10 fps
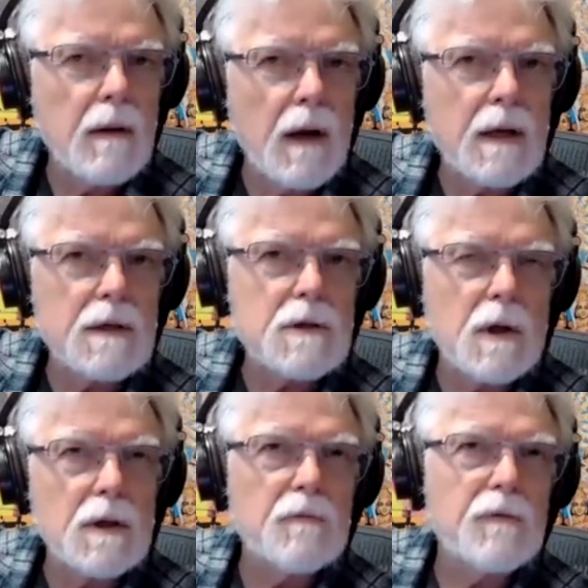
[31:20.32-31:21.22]

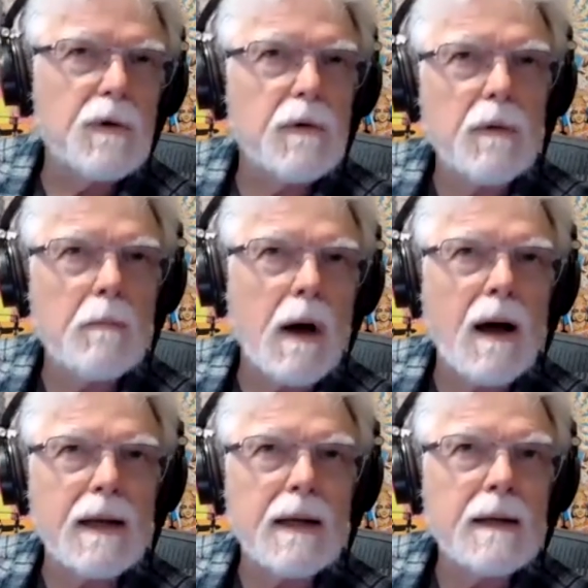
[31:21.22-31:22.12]
constructed view of the
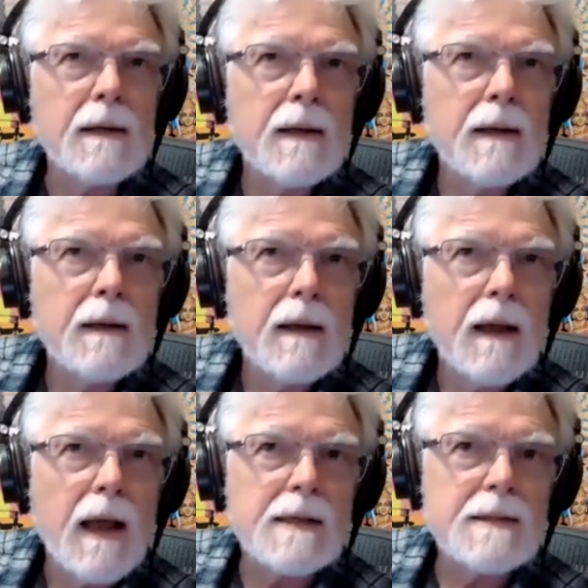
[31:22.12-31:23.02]
body
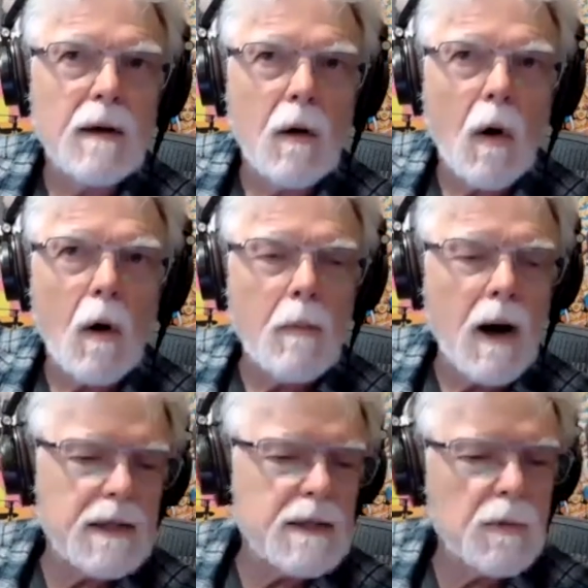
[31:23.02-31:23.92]
as though all
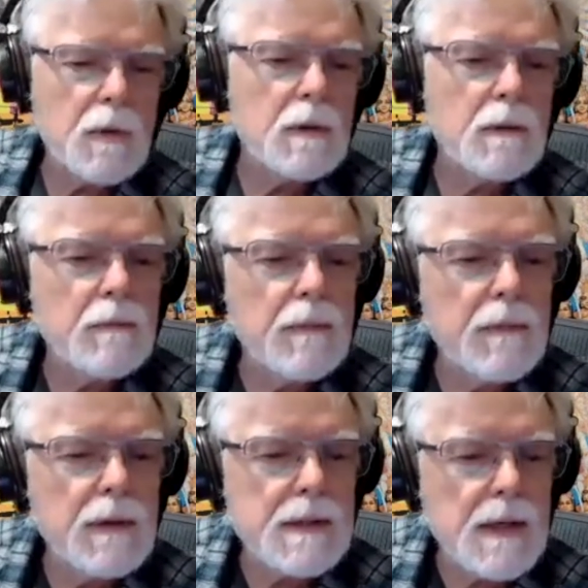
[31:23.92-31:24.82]
bodies were
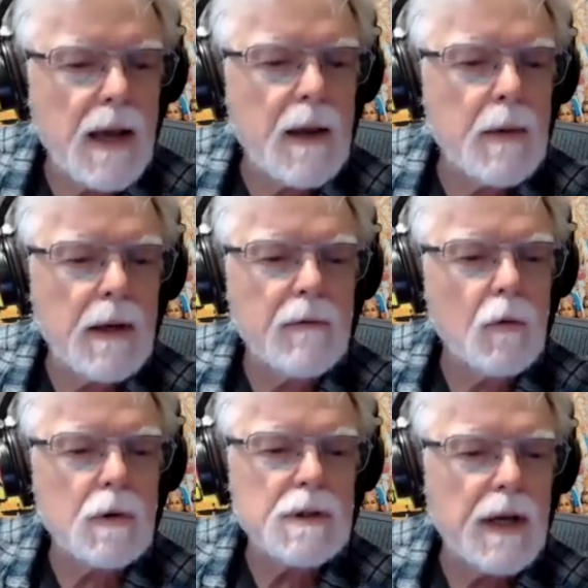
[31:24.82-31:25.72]
the same. And of
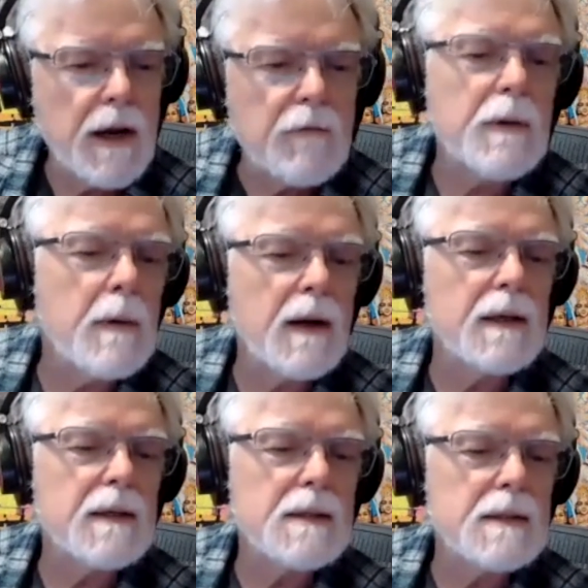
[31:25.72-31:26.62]
course, every
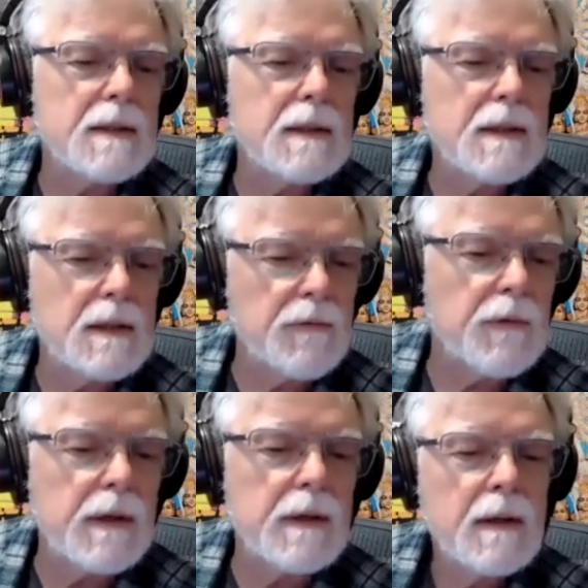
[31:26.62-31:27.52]
body is
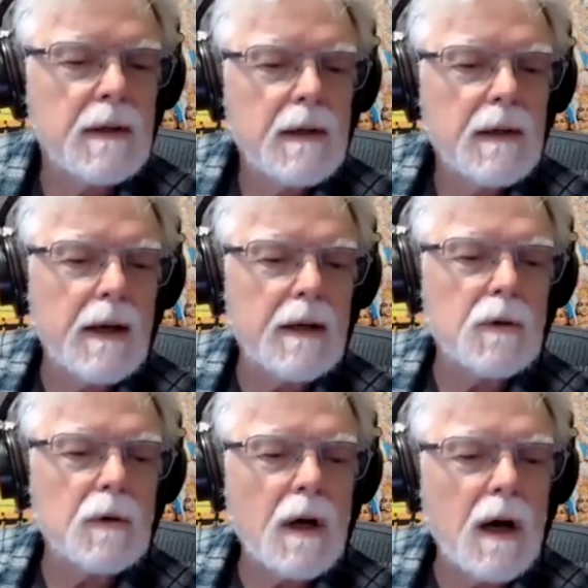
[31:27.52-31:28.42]
different. And
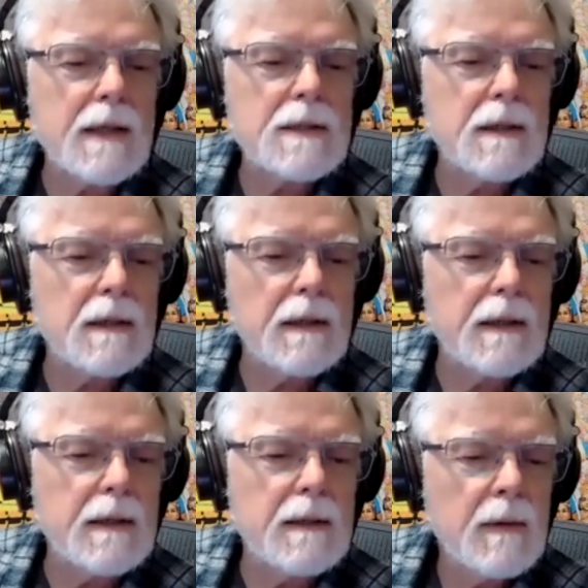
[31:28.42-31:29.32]
you're
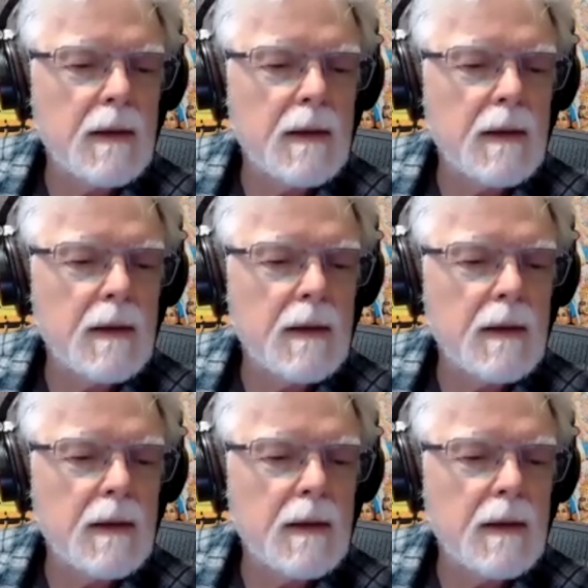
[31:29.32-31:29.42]
constantly,